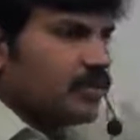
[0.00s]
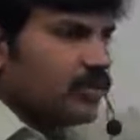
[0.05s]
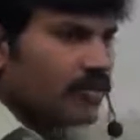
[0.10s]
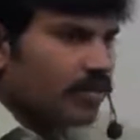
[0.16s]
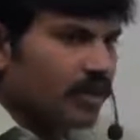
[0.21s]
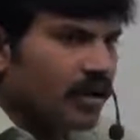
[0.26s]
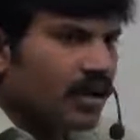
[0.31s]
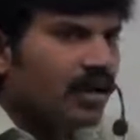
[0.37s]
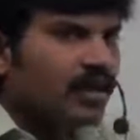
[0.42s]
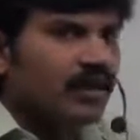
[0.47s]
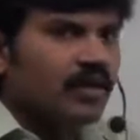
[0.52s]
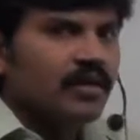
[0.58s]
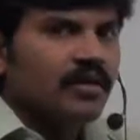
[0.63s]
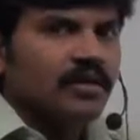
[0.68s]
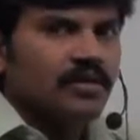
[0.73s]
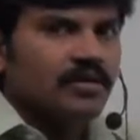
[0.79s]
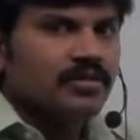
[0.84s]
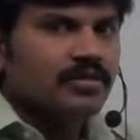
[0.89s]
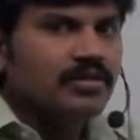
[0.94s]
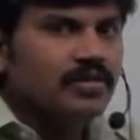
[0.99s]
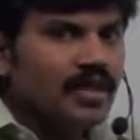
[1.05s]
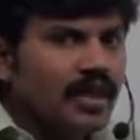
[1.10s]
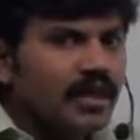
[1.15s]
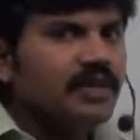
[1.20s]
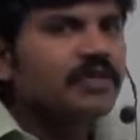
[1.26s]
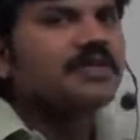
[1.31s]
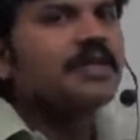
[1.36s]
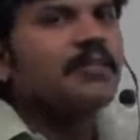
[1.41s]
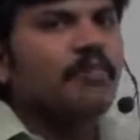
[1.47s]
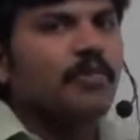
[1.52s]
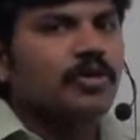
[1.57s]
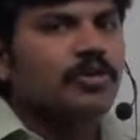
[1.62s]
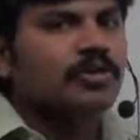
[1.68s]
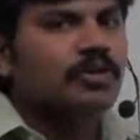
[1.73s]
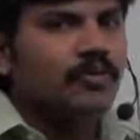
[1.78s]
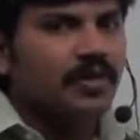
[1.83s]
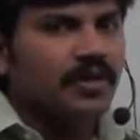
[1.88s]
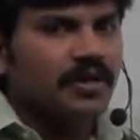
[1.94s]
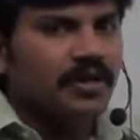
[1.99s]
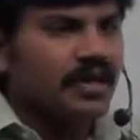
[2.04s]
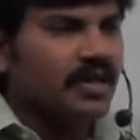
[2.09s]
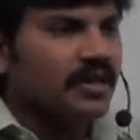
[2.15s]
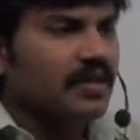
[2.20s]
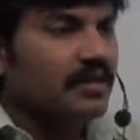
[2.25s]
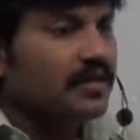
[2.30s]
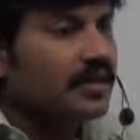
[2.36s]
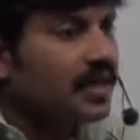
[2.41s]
Durga, there is a possibility,